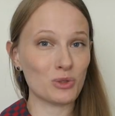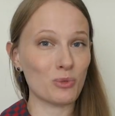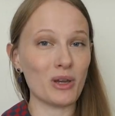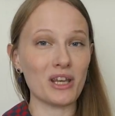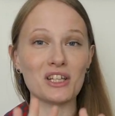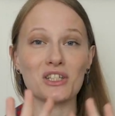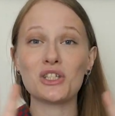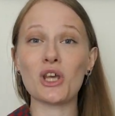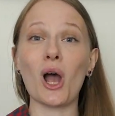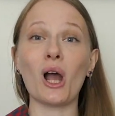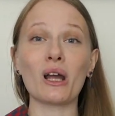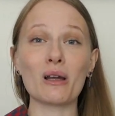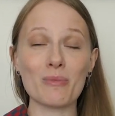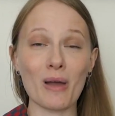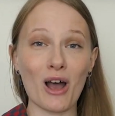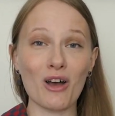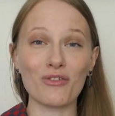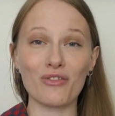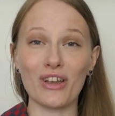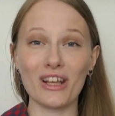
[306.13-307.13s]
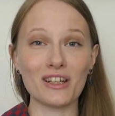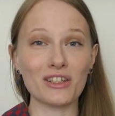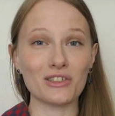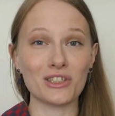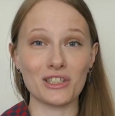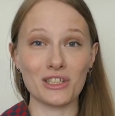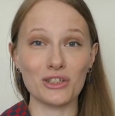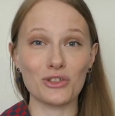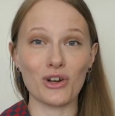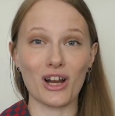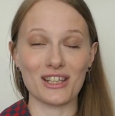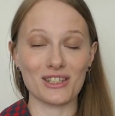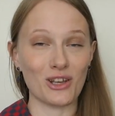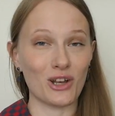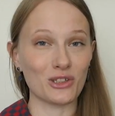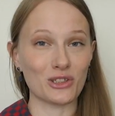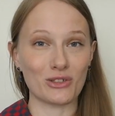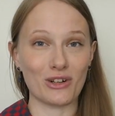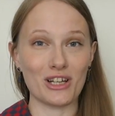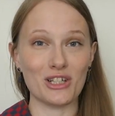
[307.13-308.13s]
We can talk about fancy dress
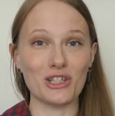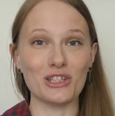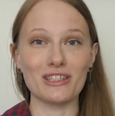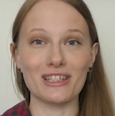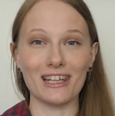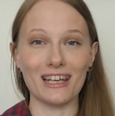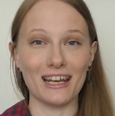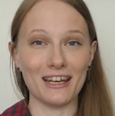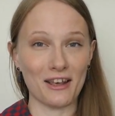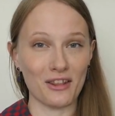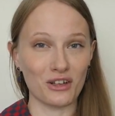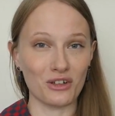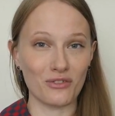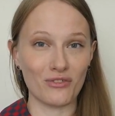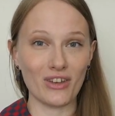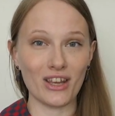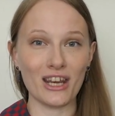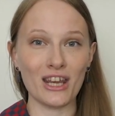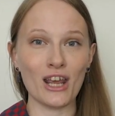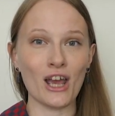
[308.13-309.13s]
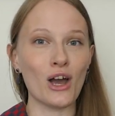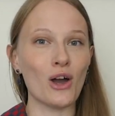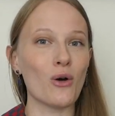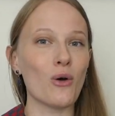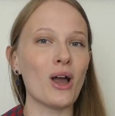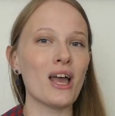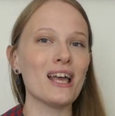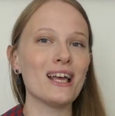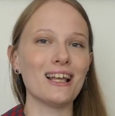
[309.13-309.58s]
alterations in another video